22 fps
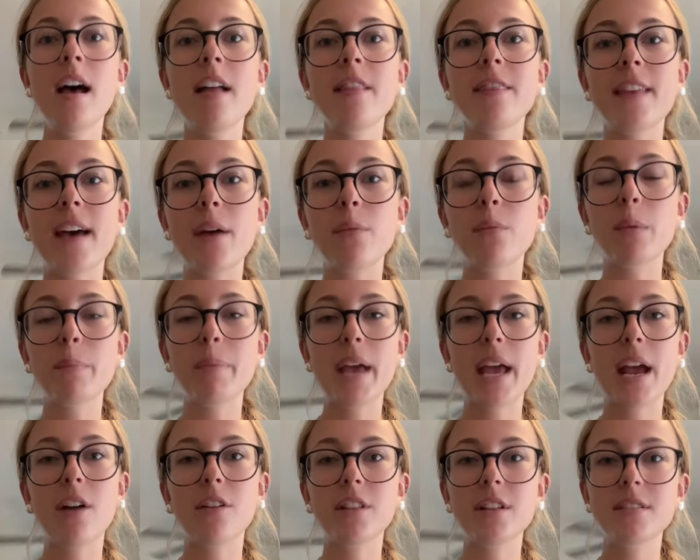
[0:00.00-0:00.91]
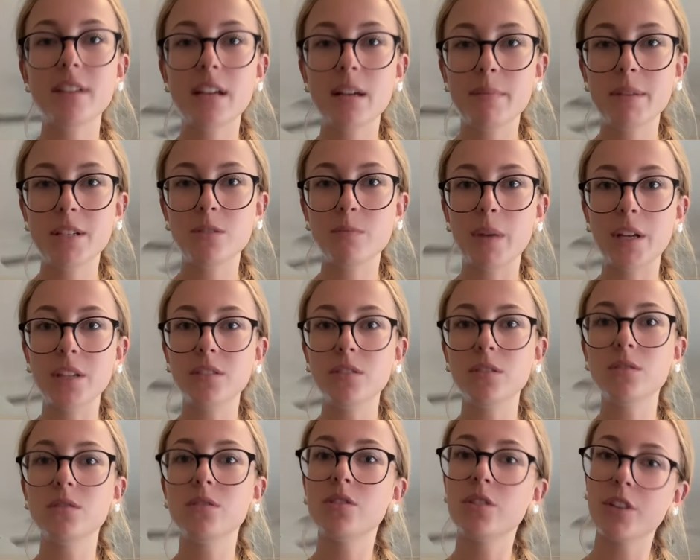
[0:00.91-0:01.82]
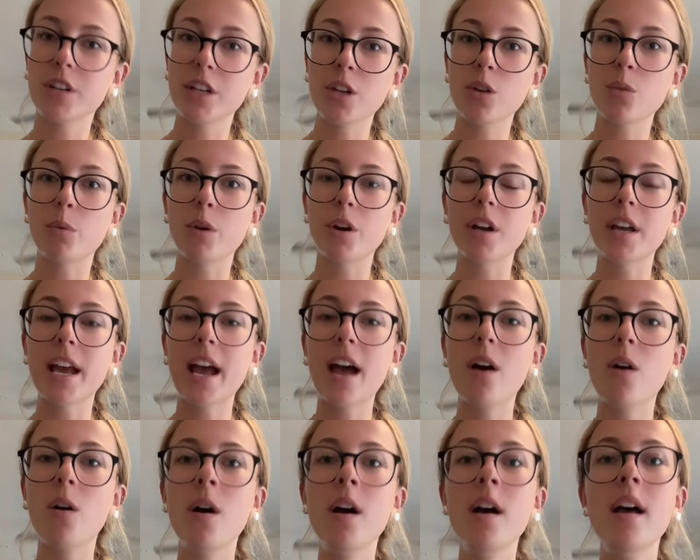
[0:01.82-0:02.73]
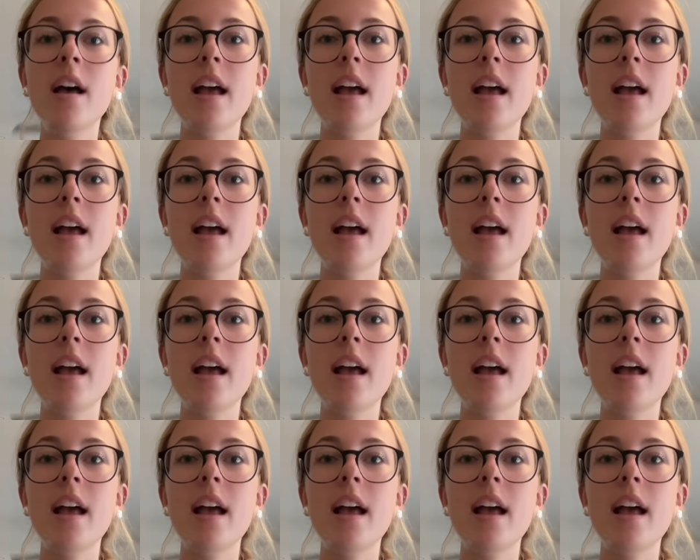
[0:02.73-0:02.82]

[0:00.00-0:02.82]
that repair the damaged muscles during your workout,